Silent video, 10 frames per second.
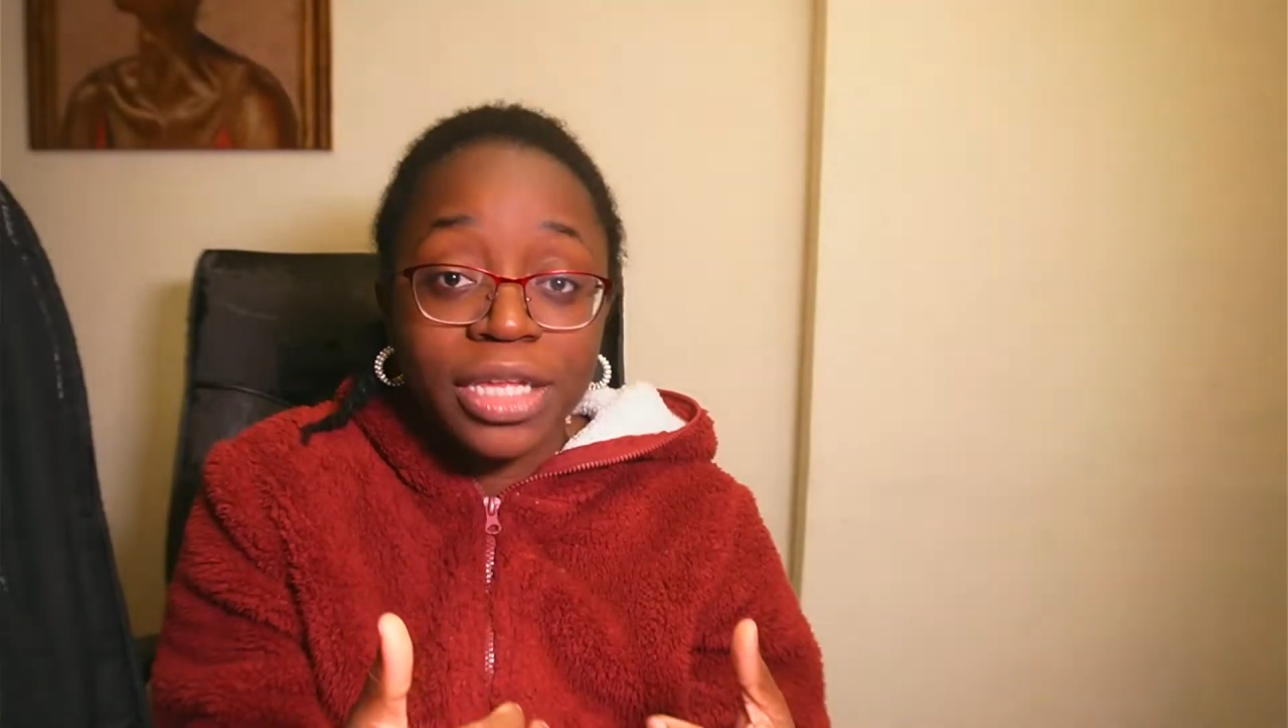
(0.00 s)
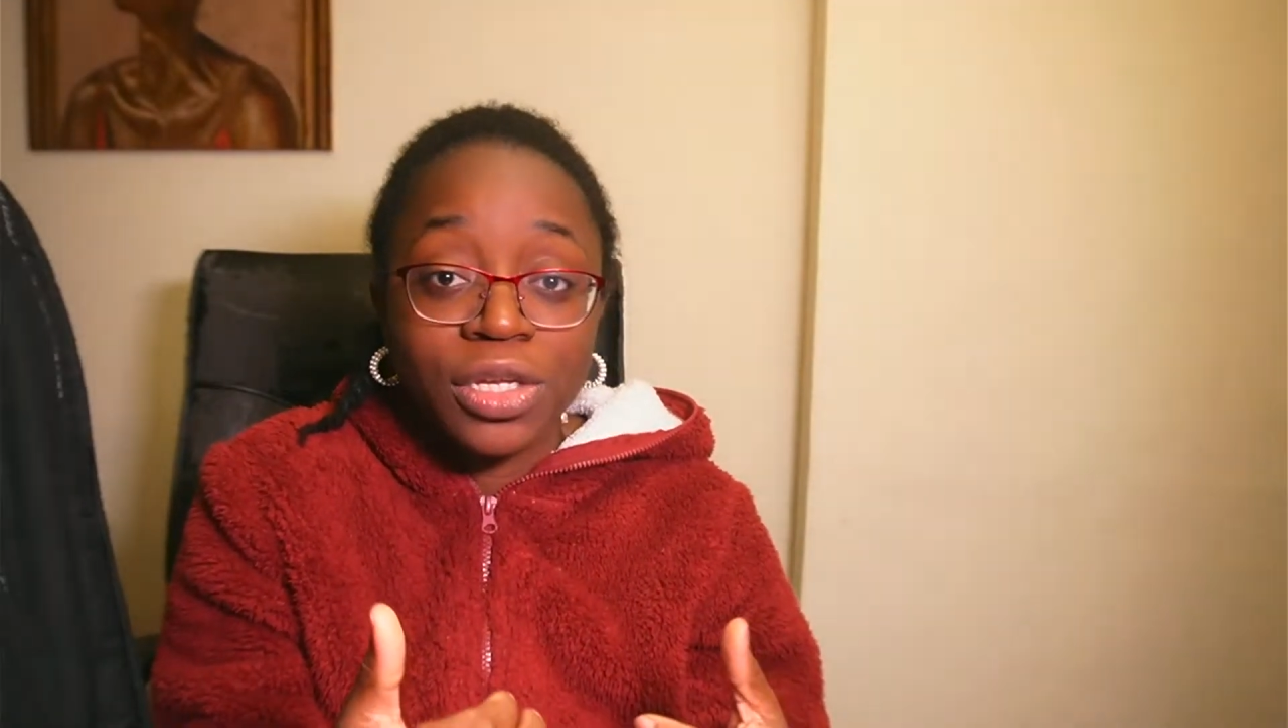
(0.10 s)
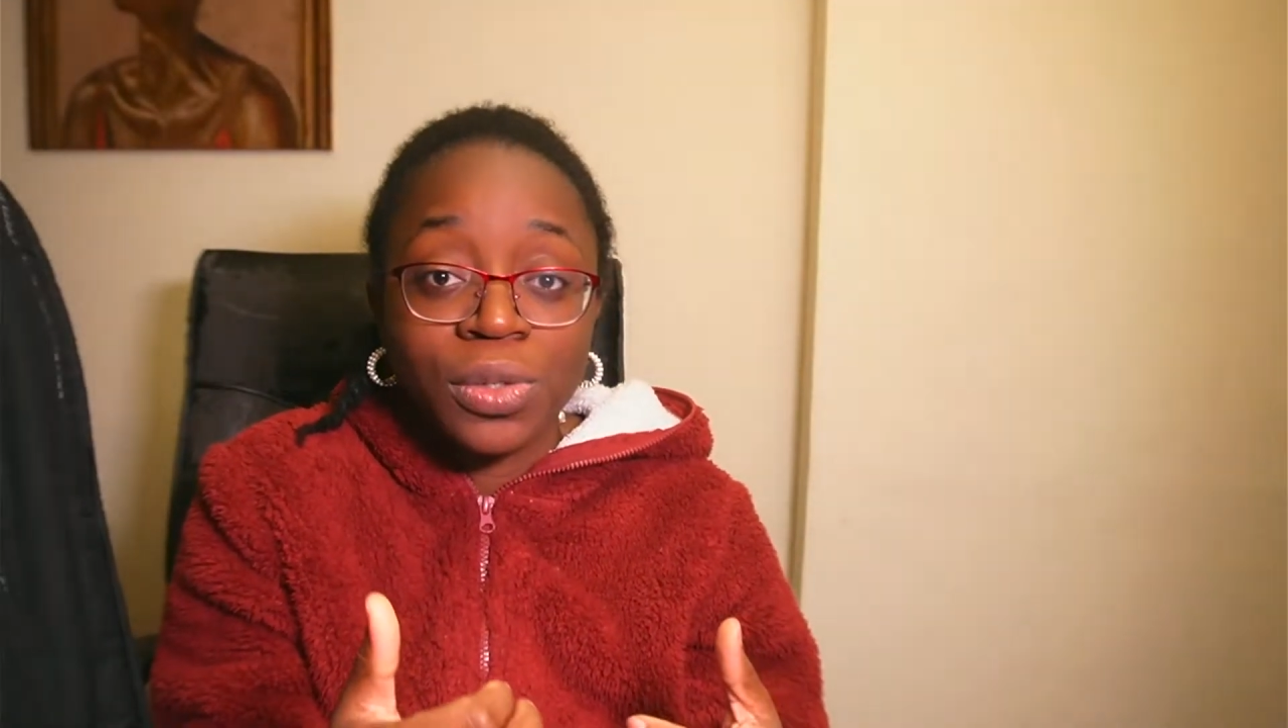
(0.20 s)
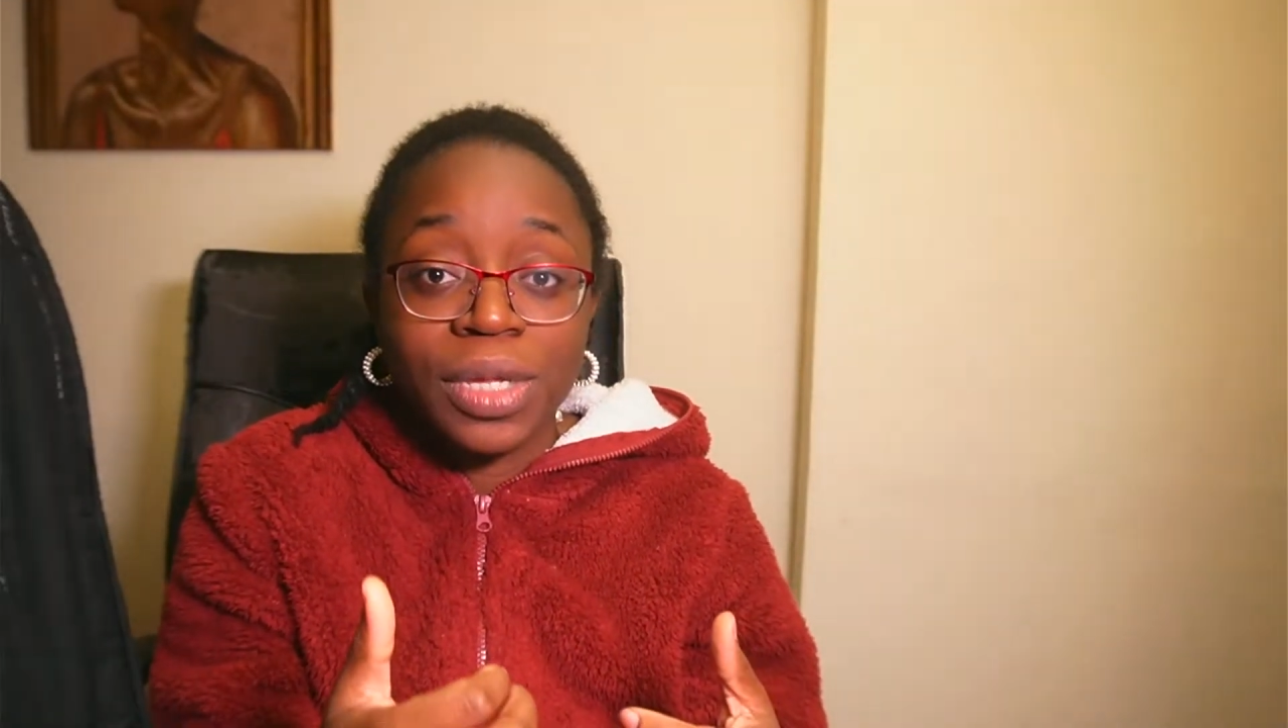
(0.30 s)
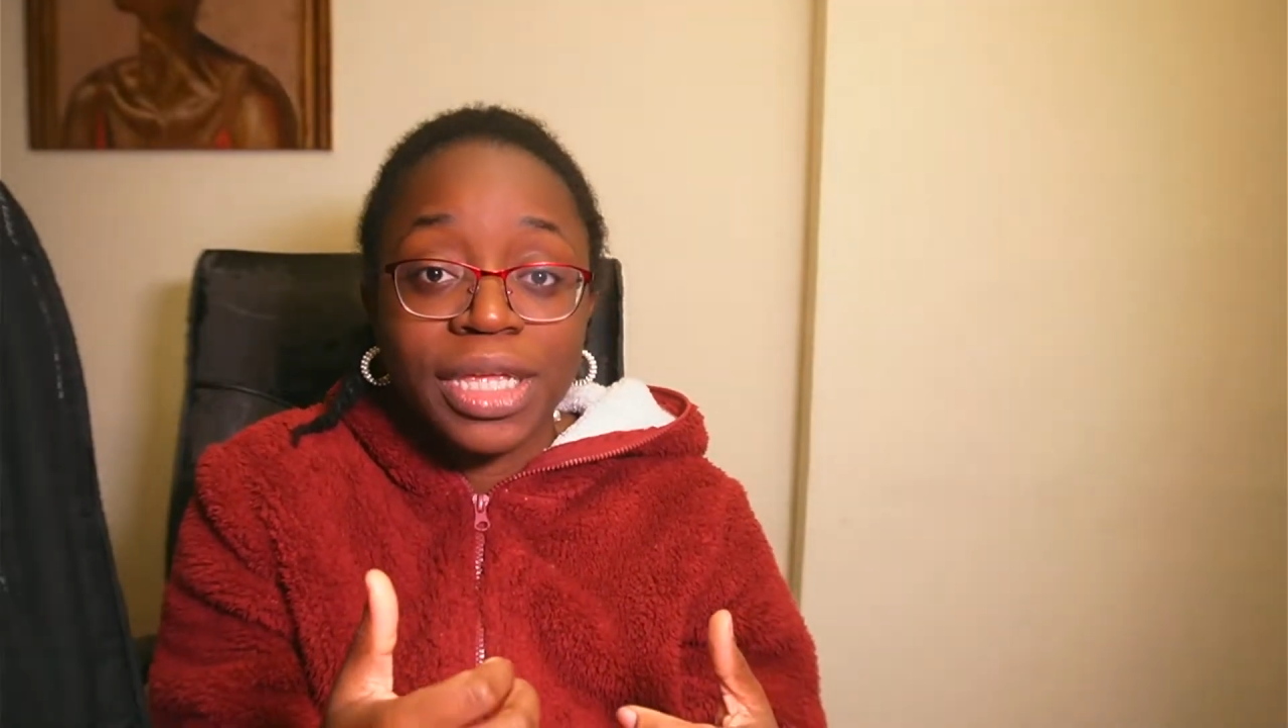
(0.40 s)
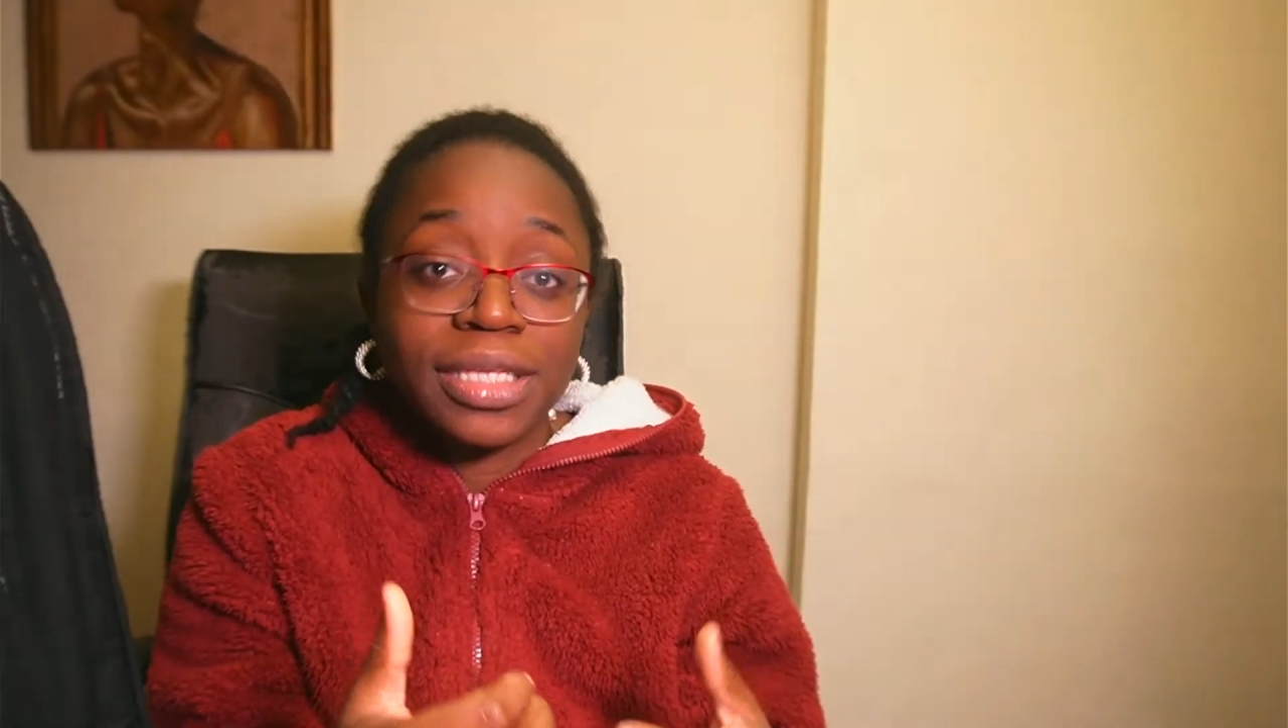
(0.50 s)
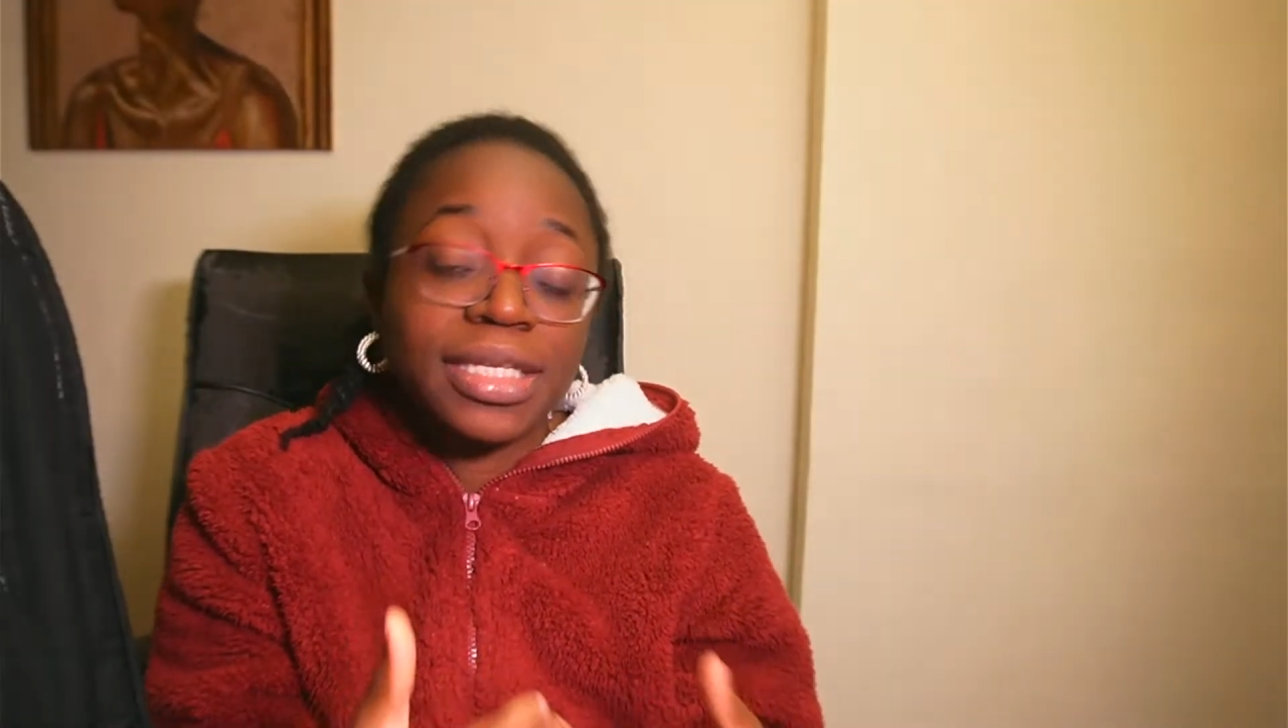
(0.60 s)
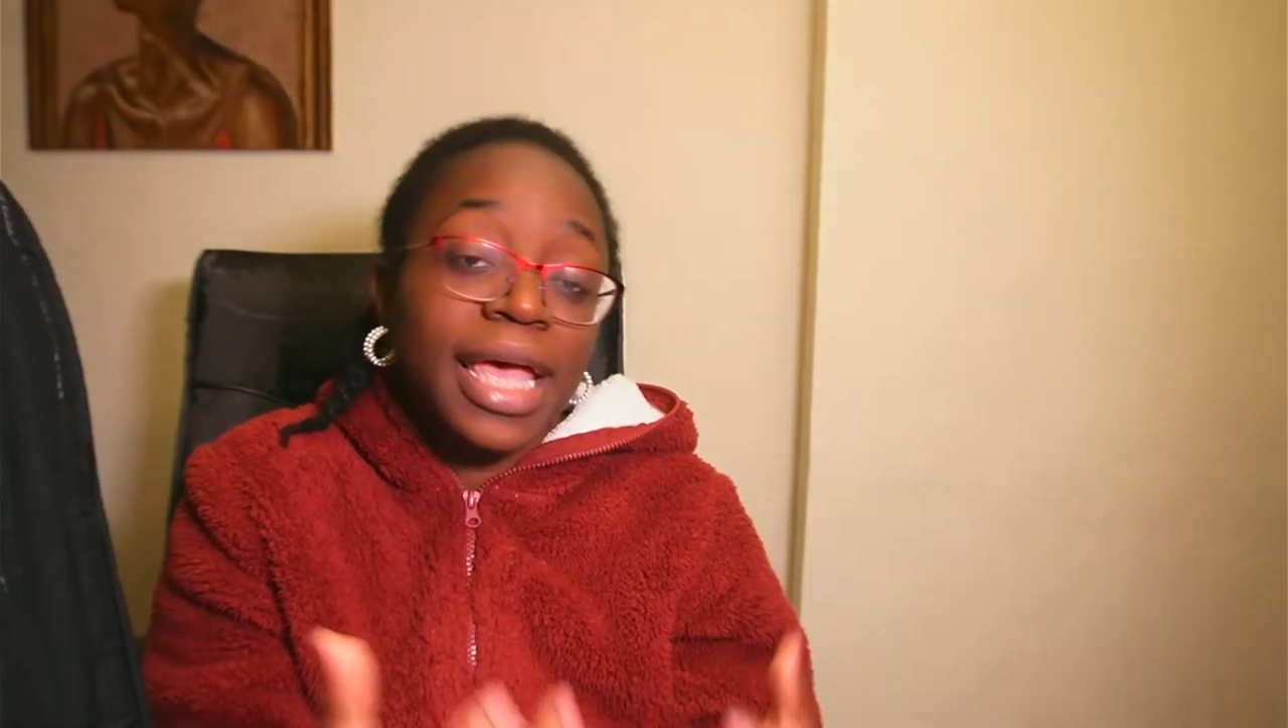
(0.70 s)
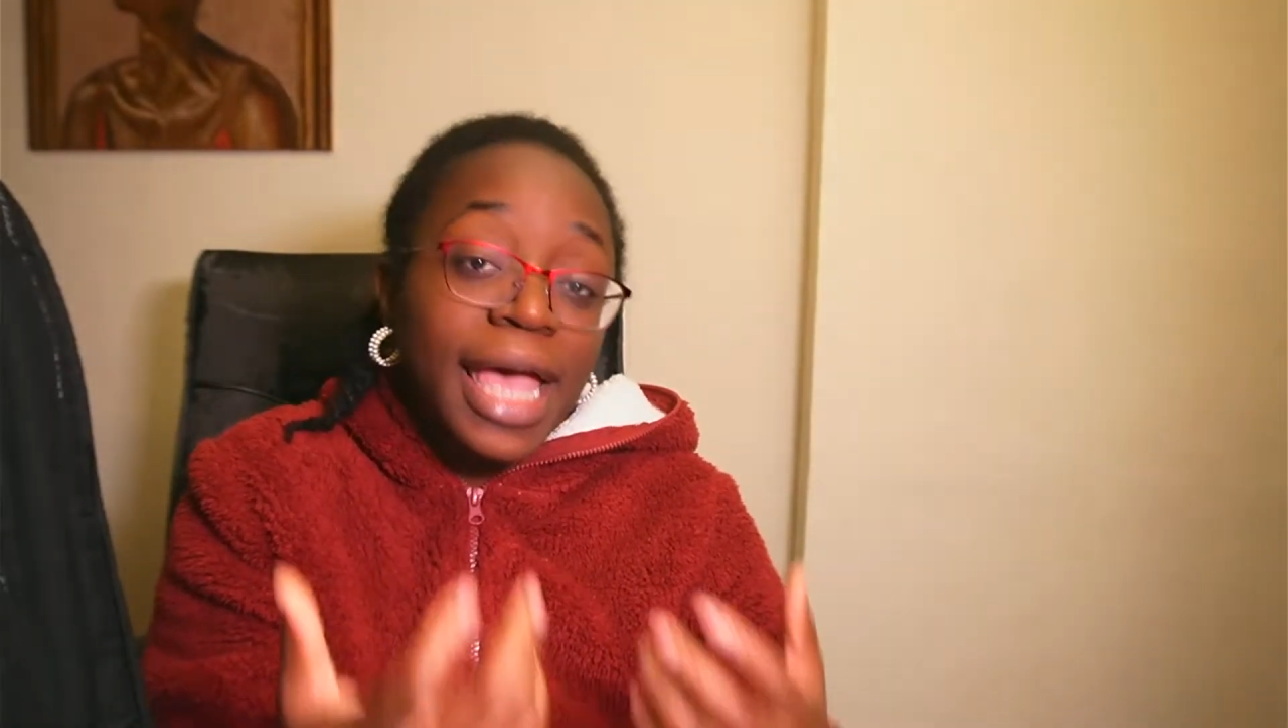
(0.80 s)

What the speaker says: do is